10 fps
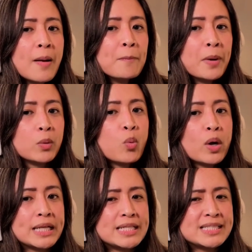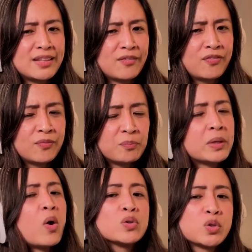But
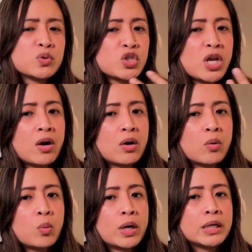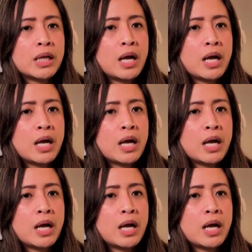also share what